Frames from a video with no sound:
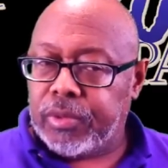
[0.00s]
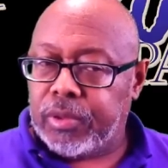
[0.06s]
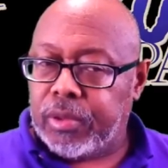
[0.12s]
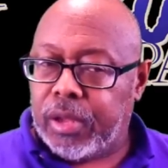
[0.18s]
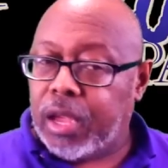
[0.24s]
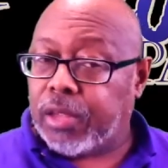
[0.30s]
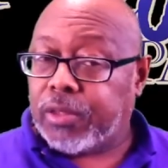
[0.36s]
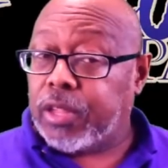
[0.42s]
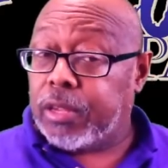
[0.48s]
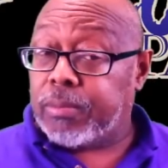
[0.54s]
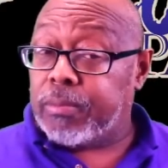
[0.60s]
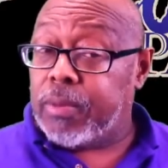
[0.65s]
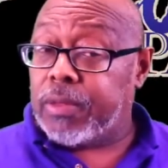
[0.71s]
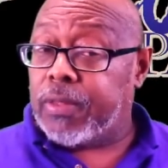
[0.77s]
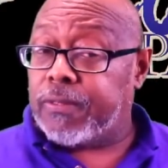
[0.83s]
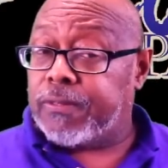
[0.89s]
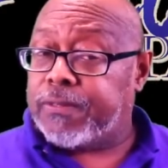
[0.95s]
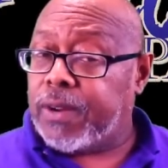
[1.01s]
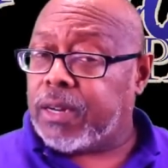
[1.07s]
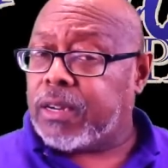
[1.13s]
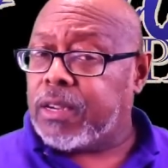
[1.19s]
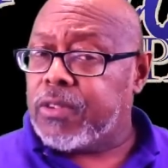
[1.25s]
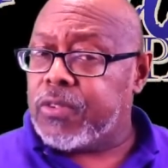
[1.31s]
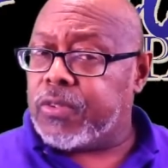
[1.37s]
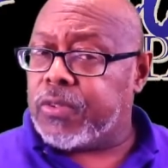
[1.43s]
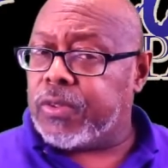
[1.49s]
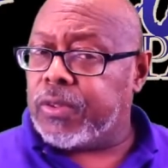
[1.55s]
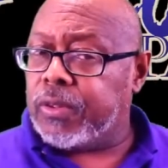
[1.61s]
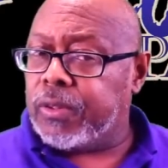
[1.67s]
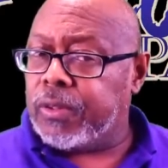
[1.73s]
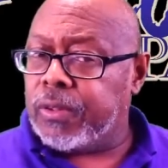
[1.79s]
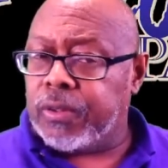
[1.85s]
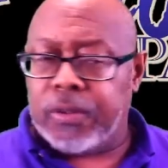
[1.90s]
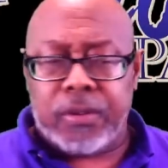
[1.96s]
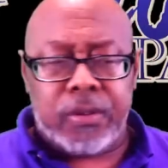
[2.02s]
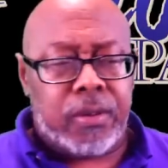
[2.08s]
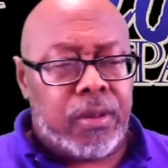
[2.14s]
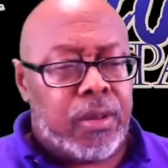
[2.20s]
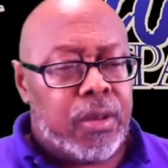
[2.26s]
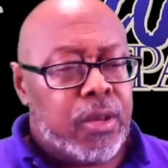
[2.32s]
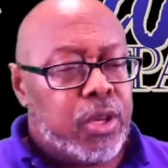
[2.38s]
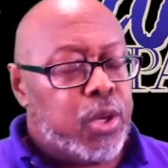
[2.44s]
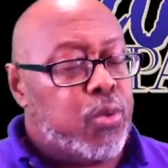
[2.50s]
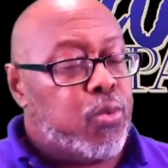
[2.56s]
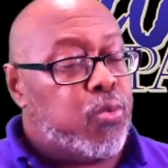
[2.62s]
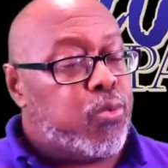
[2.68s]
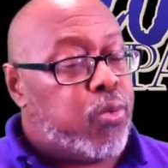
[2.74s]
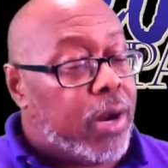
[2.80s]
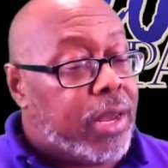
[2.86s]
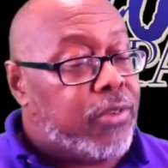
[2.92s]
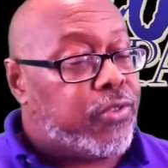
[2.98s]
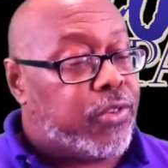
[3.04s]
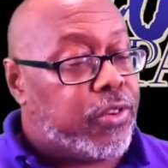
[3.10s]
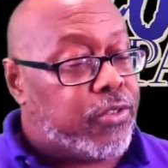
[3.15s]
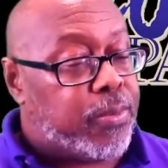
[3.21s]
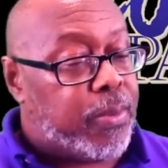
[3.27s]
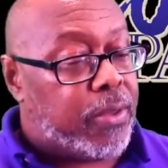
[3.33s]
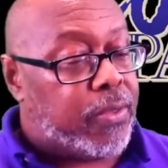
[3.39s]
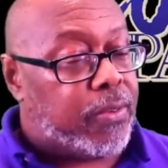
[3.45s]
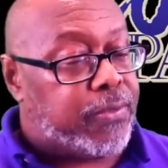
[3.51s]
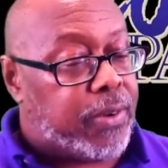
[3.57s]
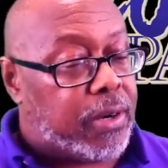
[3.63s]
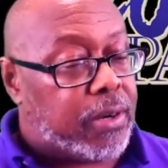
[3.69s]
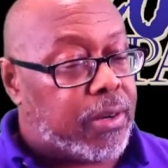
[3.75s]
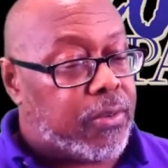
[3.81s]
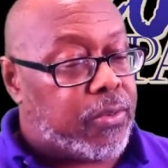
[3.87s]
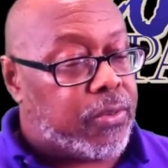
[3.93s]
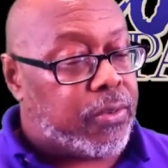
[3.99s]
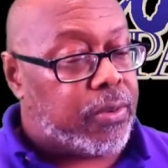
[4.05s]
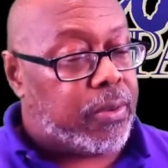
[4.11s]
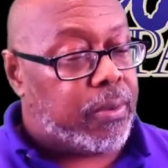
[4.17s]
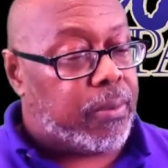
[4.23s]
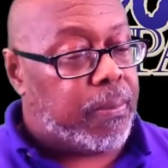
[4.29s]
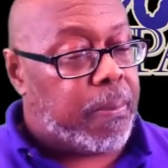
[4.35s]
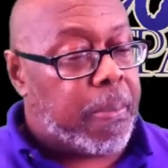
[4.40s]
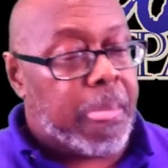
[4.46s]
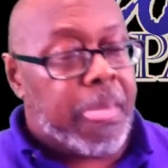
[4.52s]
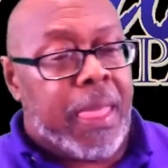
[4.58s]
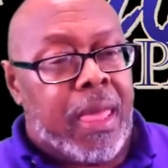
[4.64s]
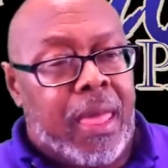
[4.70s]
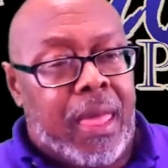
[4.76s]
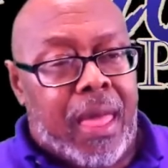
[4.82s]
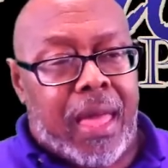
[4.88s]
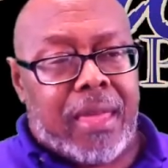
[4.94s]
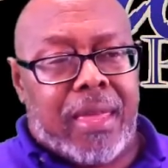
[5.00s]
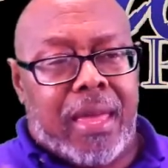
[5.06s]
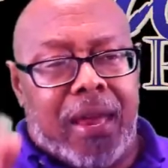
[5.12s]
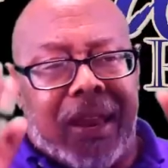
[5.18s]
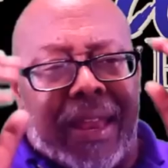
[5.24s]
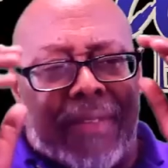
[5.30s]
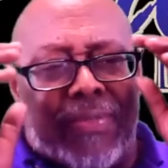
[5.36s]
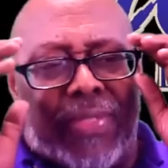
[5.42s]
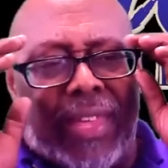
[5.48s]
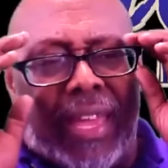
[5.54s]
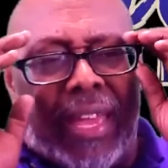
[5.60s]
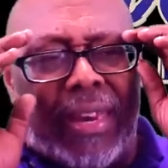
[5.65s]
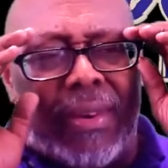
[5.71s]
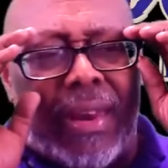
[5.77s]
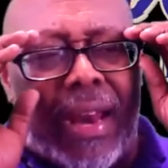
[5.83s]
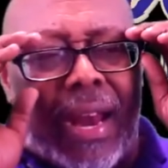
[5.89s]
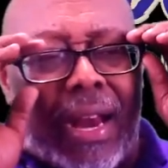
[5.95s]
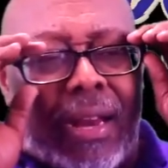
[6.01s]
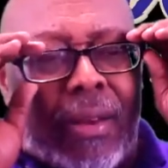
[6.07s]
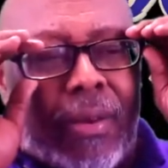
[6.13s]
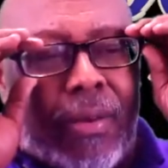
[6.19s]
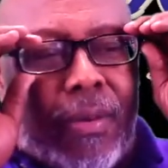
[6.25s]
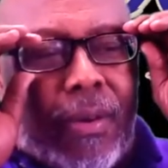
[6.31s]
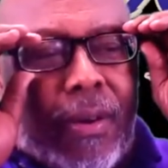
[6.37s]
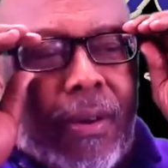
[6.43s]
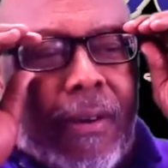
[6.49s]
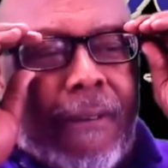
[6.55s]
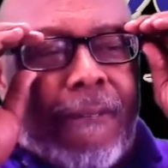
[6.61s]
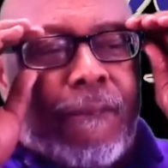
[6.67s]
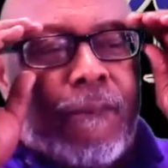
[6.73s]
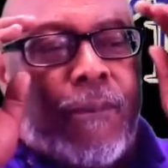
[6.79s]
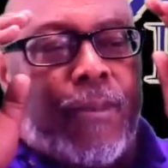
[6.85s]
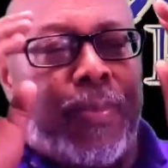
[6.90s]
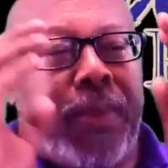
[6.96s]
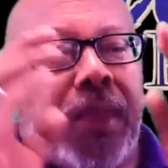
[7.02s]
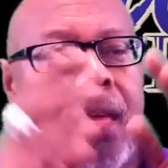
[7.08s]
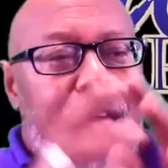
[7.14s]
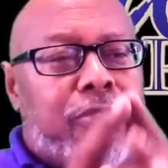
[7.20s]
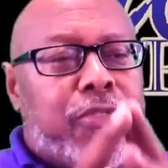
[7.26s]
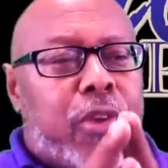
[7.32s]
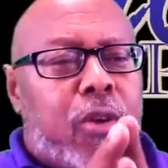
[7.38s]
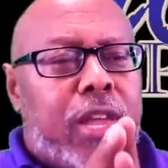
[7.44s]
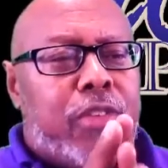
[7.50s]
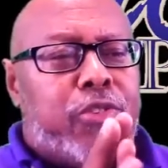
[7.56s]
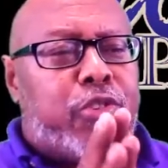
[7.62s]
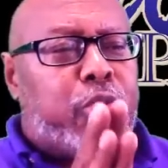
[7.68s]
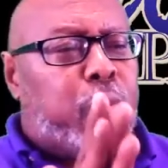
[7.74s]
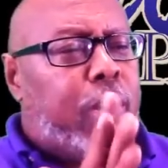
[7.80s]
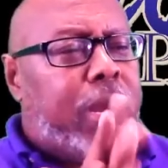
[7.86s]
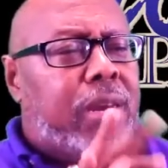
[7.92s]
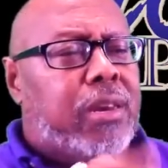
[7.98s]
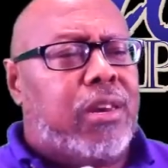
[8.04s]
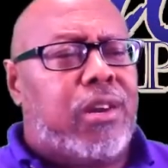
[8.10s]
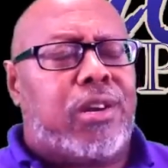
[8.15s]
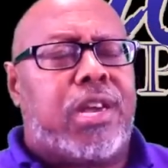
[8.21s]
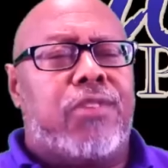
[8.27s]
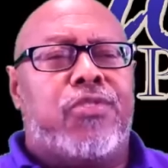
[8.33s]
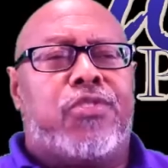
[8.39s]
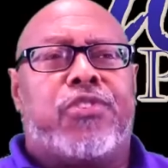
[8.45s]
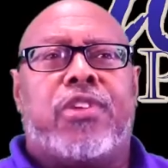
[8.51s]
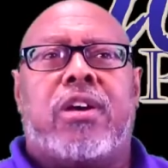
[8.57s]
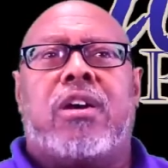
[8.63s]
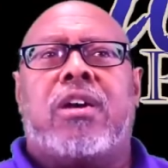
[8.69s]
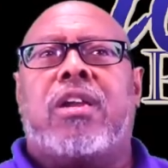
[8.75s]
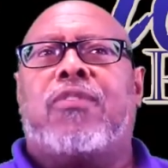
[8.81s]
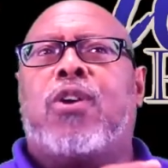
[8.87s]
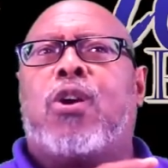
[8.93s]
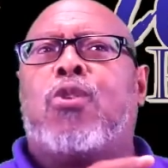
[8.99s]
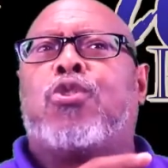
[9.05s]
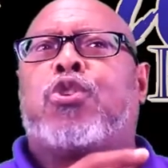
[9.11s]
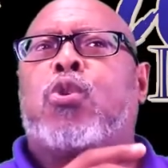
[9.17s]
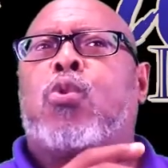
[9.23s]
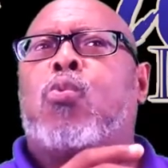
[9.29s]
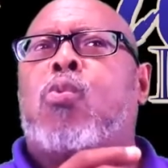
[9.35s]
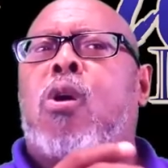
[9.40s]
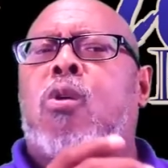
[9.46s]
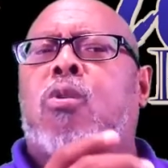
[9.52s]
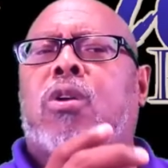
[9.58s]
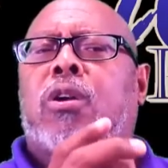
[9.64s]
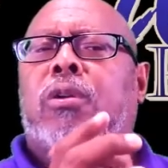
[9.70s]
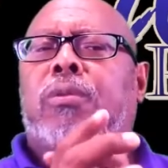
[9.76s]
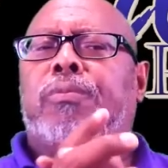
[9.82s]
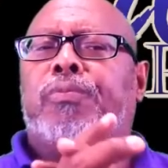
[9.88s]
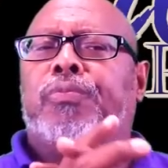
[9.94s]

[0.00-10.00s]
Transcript: Ignorant motherfuckers. You racist motherfuckers. And then I saw that sweet looking son of Herschel Walker